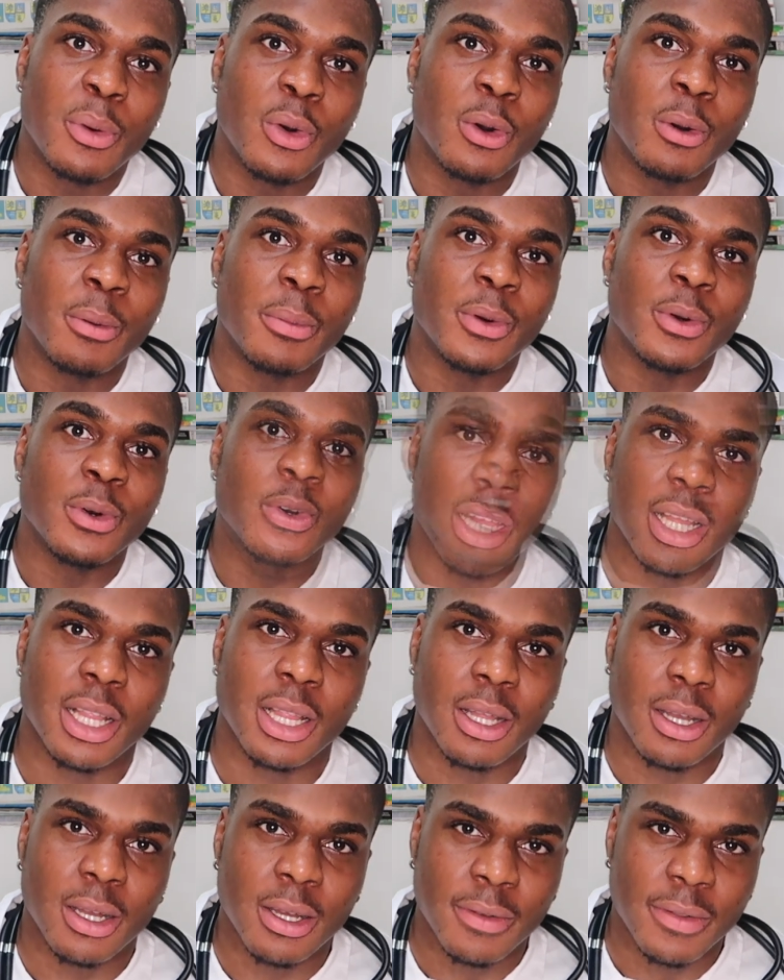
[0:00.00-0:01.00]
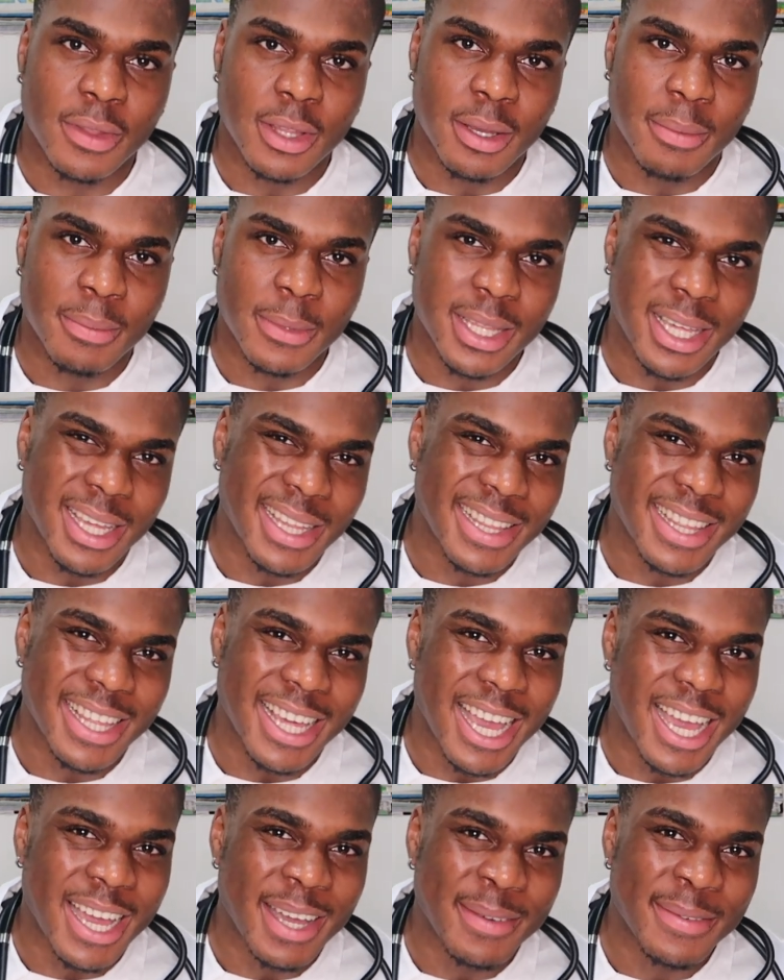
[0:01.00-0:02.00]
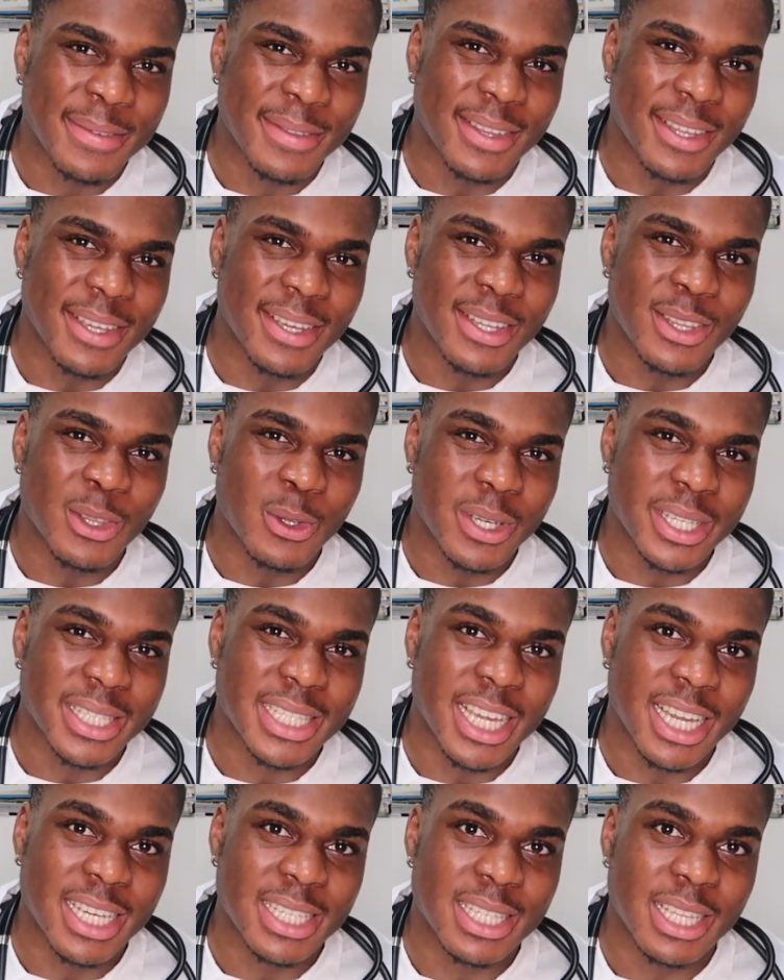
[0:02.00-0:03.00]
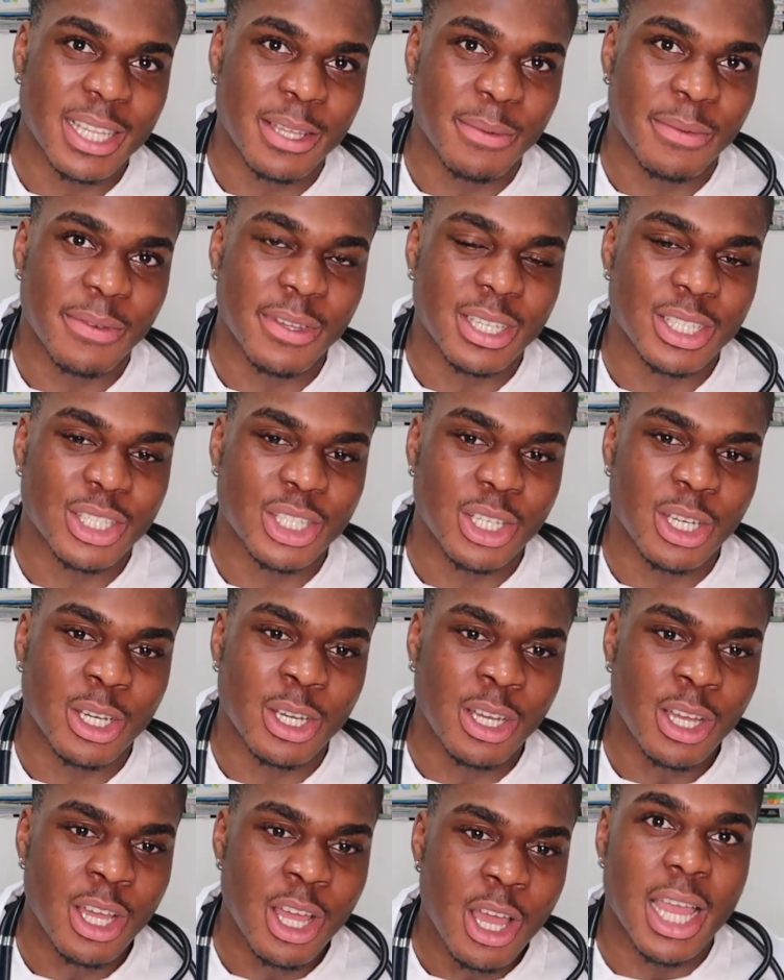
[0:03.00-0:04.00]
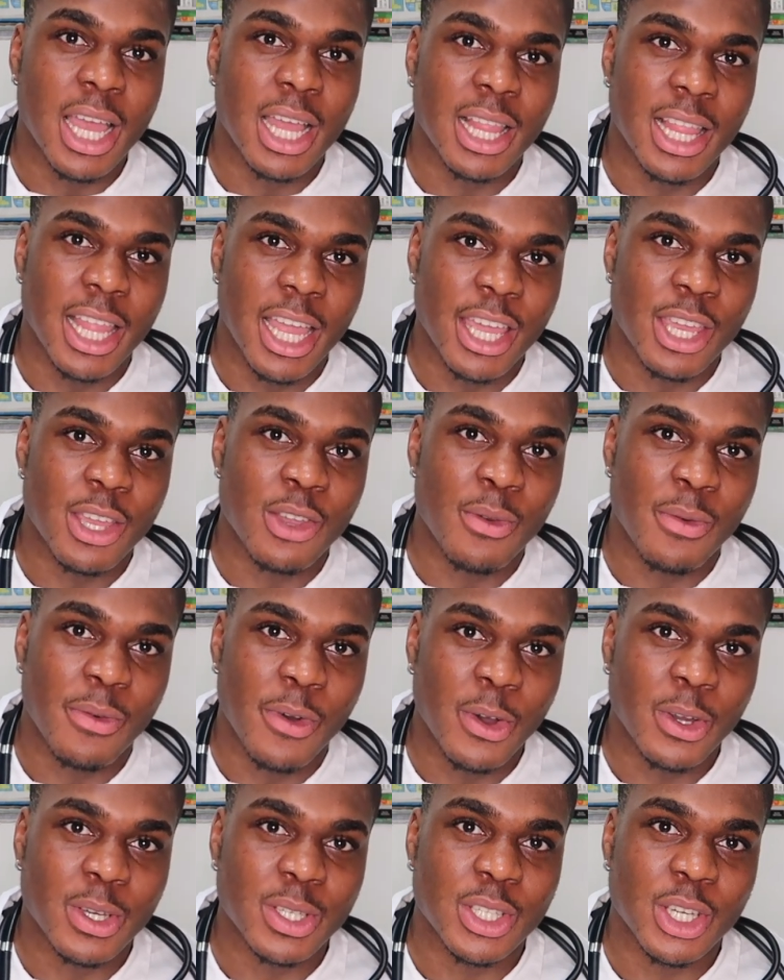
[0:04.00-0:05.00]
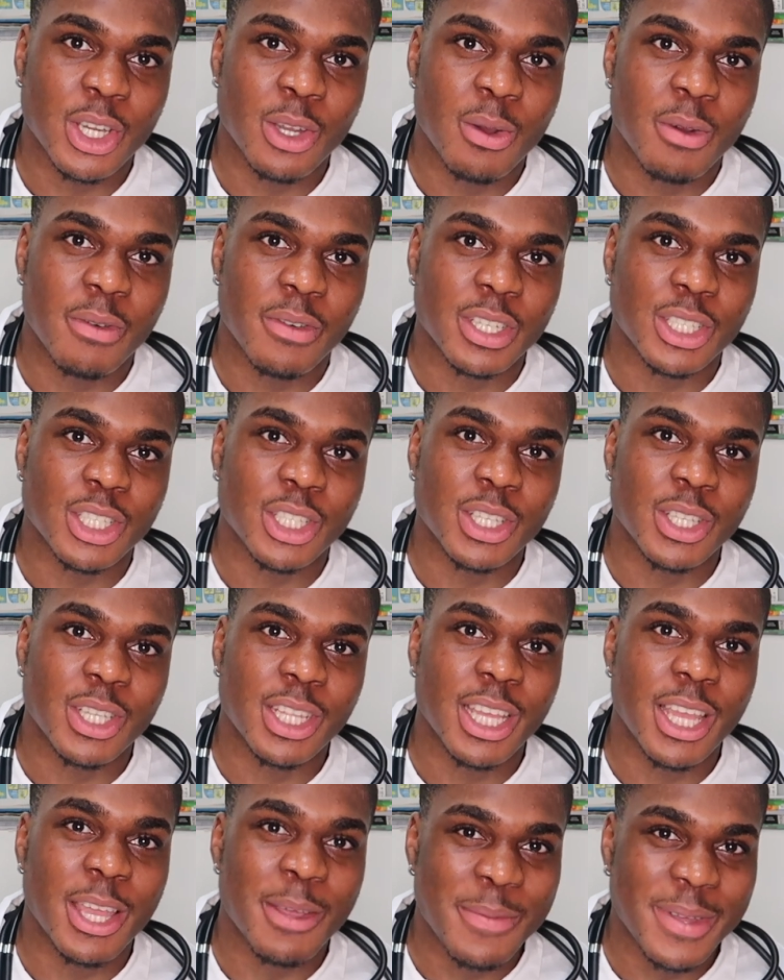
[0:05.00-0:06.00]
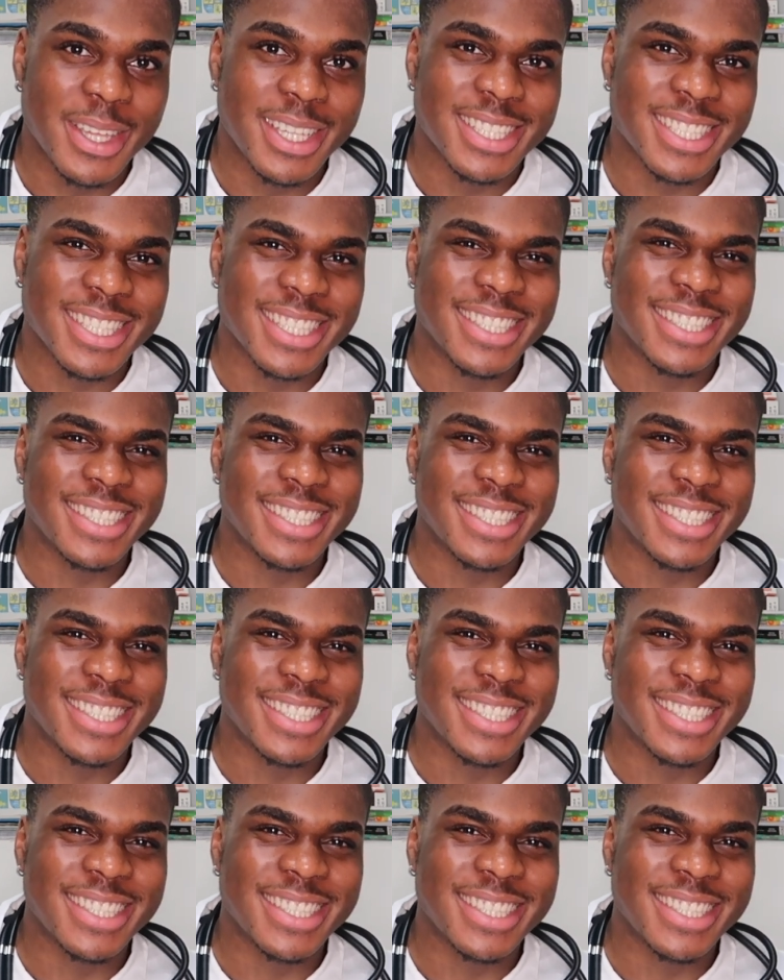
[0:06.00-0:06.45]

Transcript: portable. A lot of them tend to have the noise cancelling feature, letting you focus on your revision in peace.